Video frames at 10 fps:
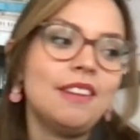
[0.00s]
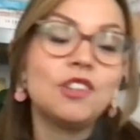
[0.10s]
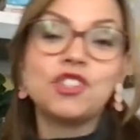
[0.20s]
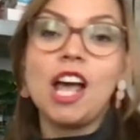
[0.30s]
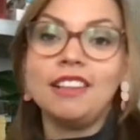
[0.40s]

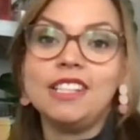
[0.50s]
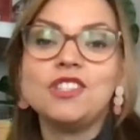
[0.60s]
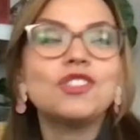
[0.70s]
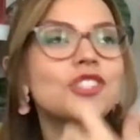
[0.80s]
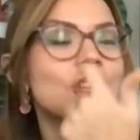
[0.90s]
a
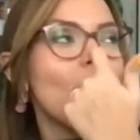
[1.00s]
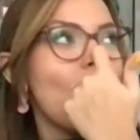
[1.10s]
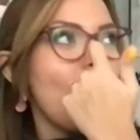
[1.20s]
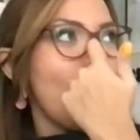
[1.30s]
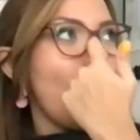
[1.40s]
challenge
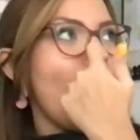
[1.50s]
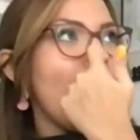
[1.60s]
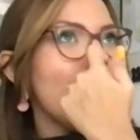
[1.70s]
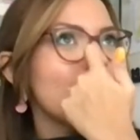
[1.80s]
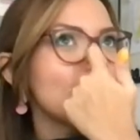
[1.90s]

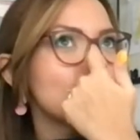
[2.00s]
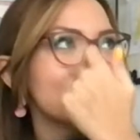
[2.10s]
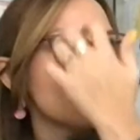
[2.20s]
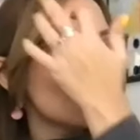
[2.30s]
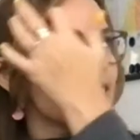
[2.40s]

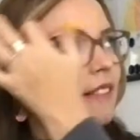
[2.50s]
and